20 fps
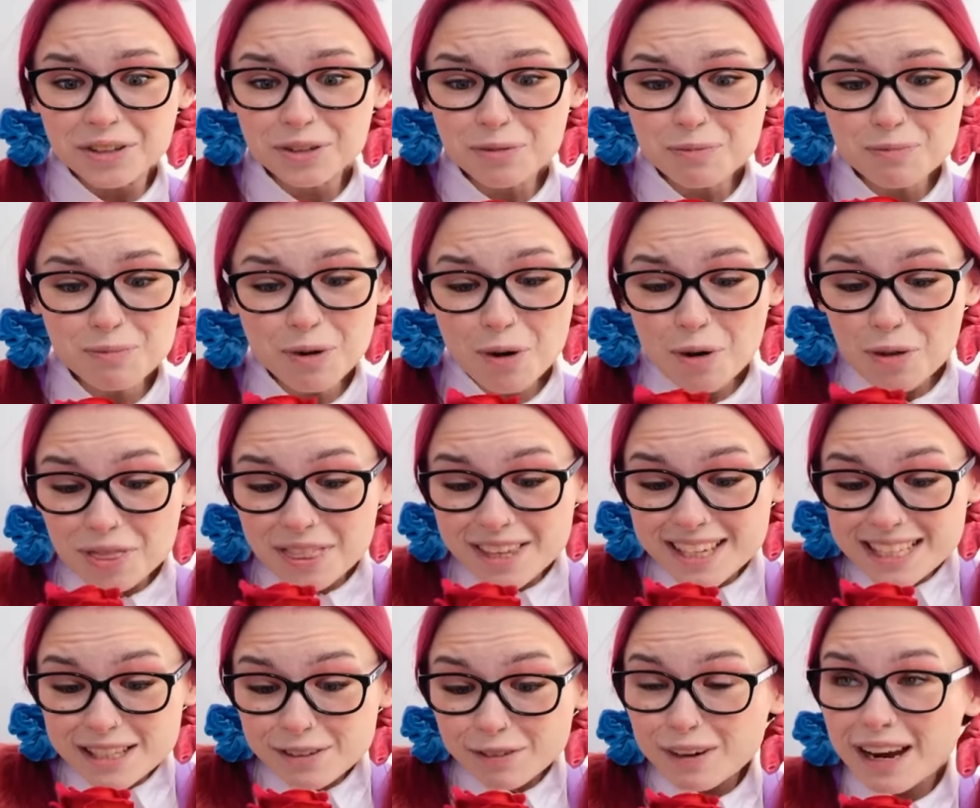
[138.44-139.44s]
You brought
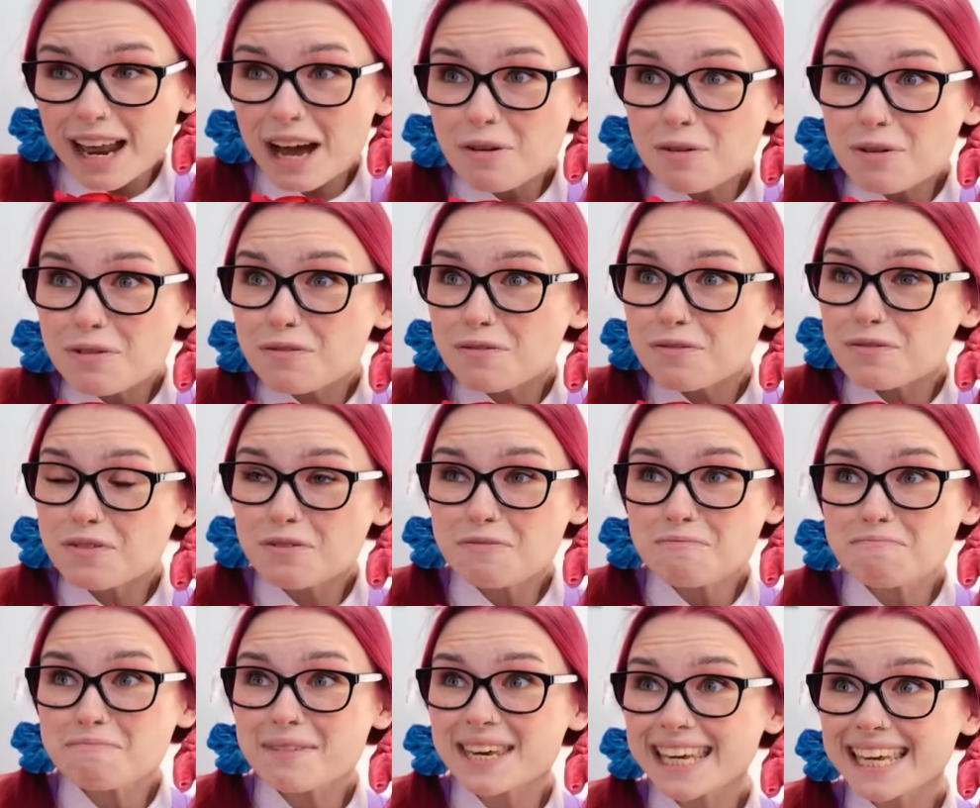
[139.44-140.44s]
this flower
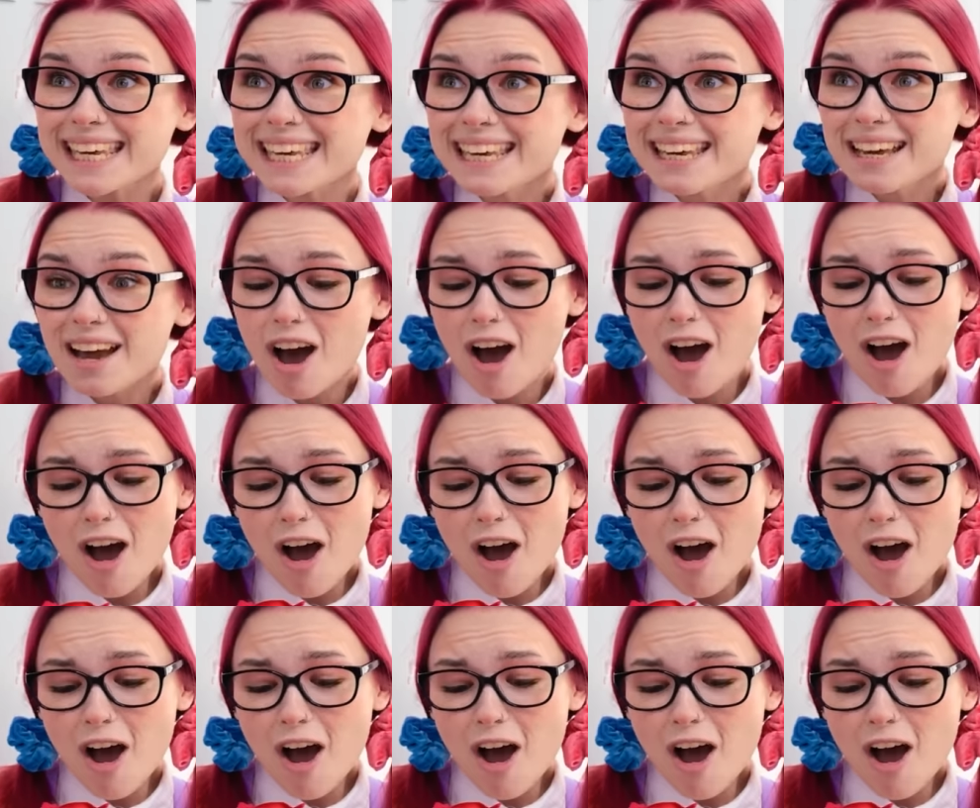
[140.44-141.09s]
for me?